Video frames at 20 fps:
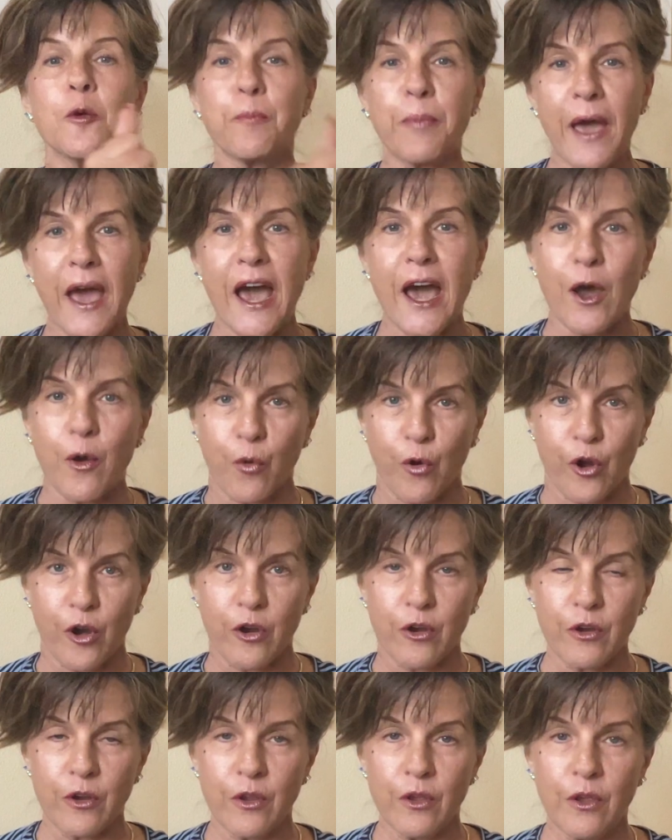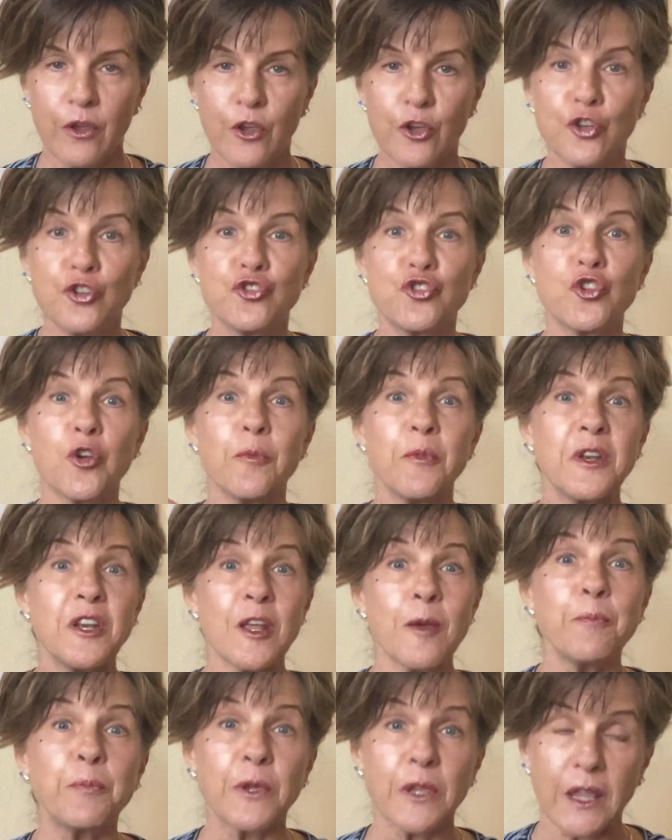power to
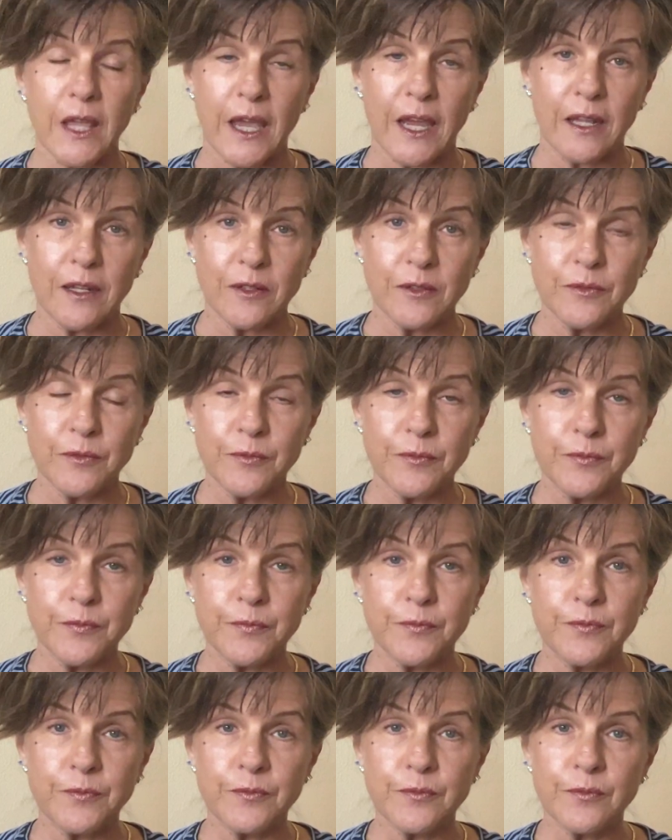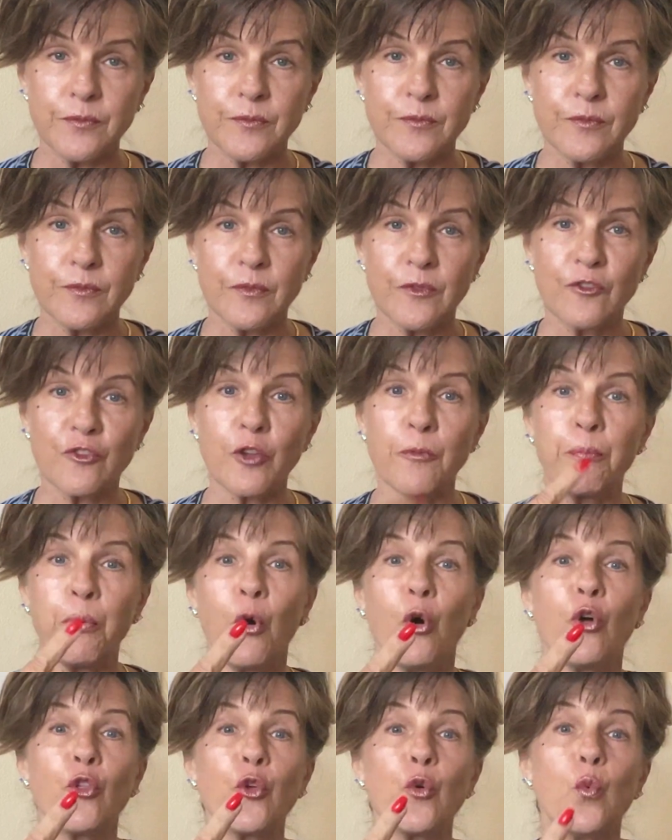manipulate, to
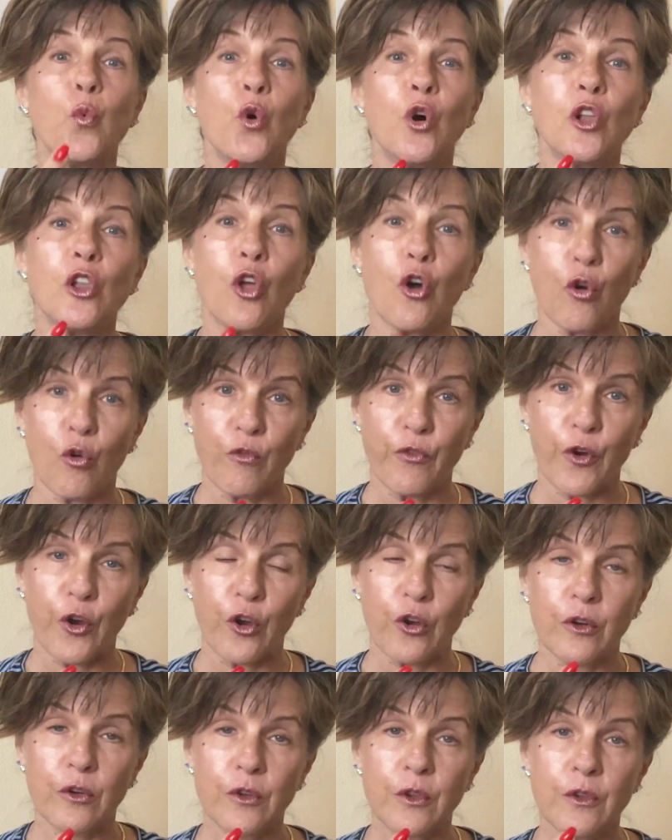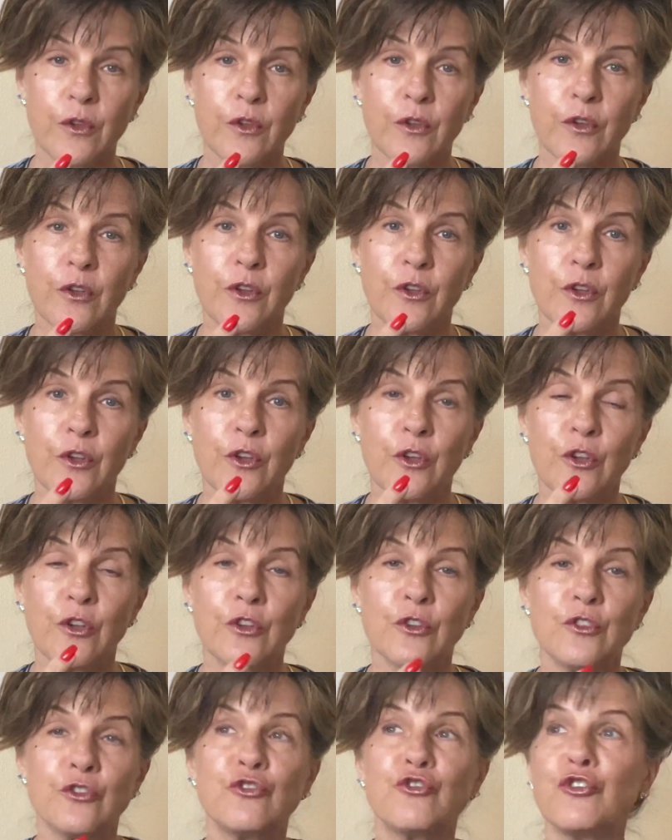pull the wool over,
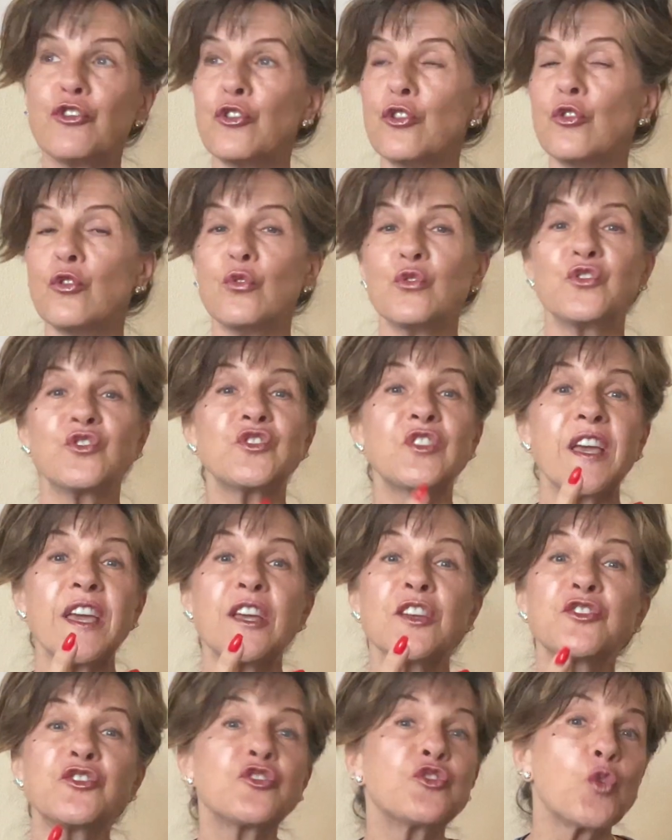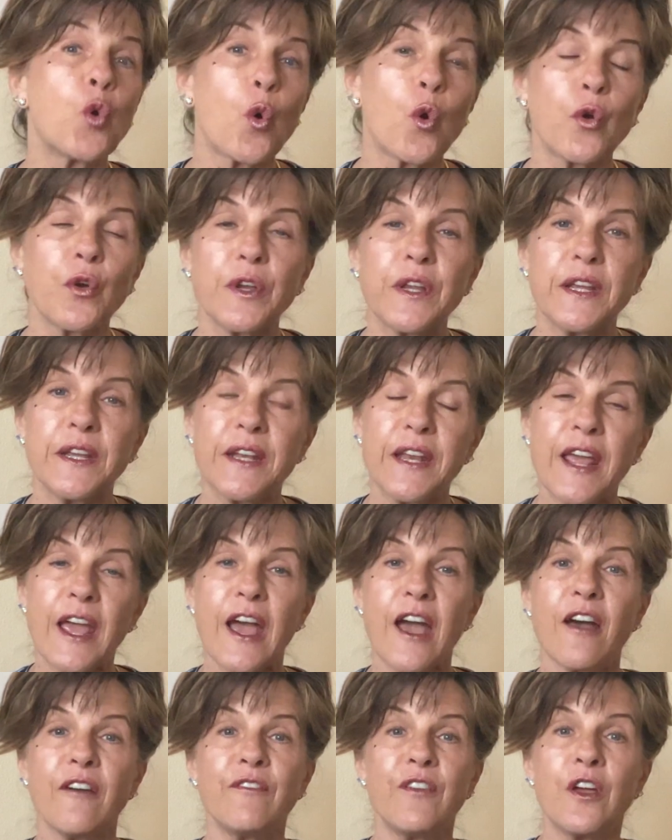to say a story and
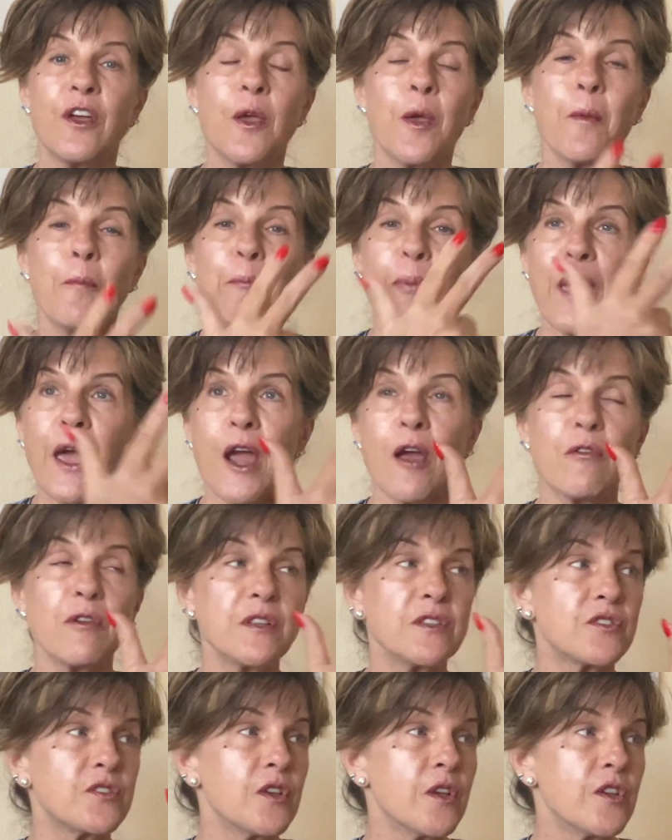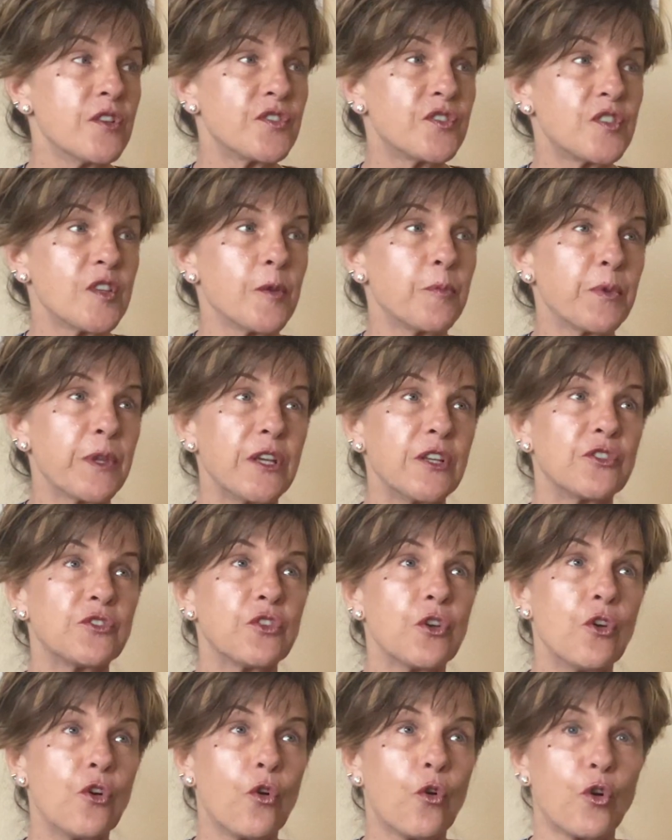have parents, siblings,
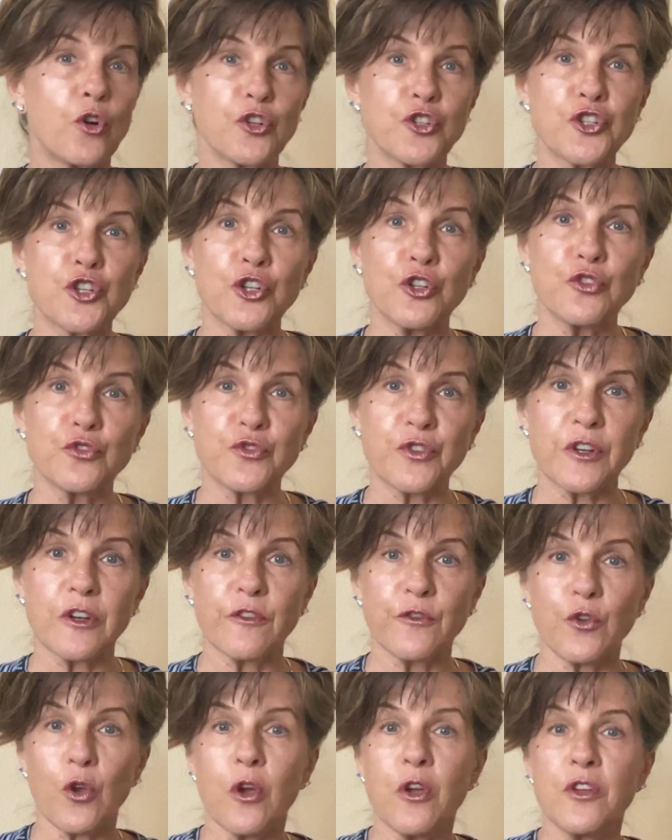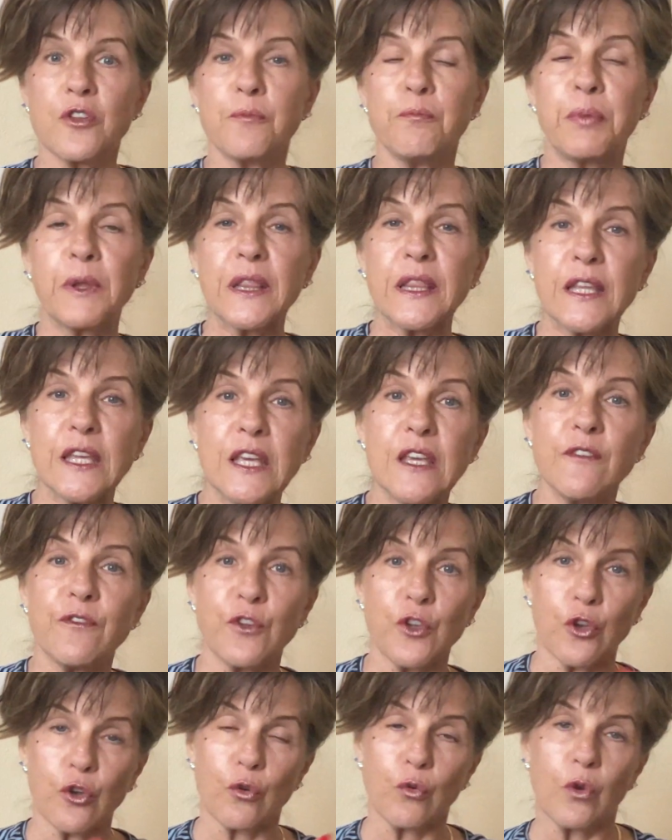or children of your believe
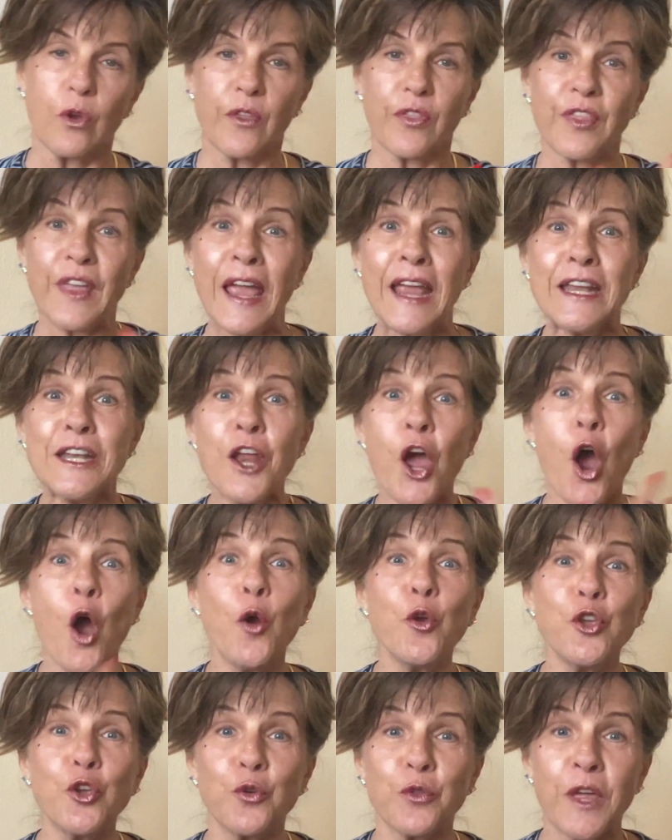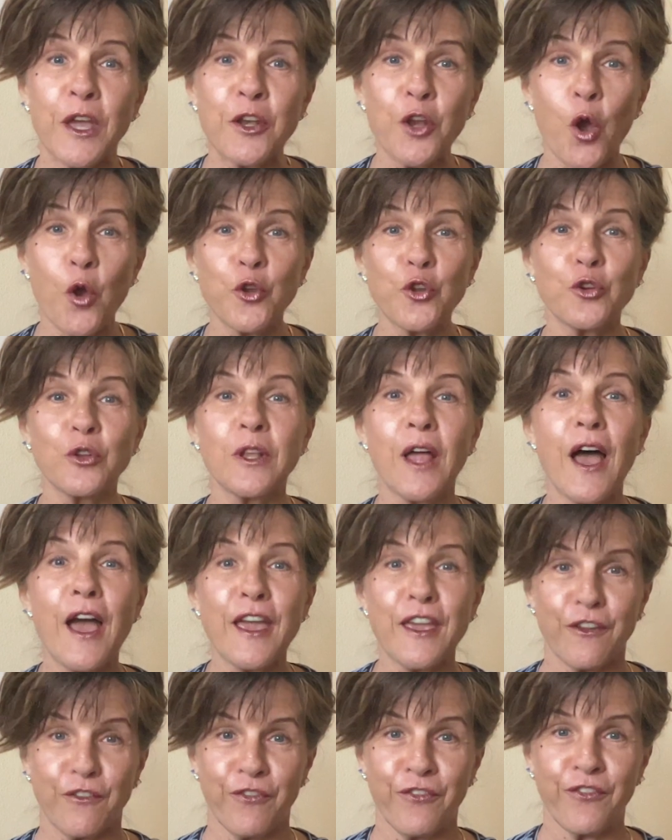you. They know you, they know your
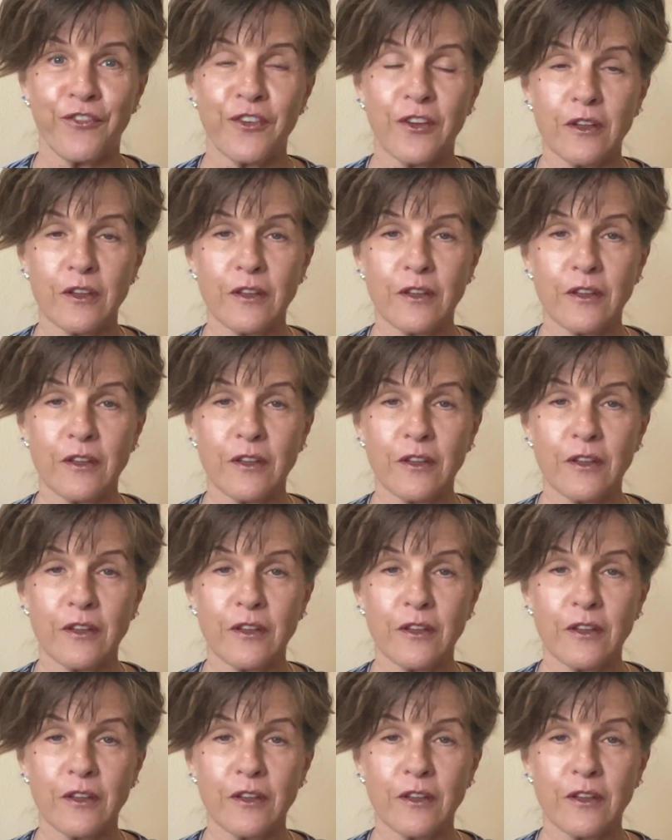life.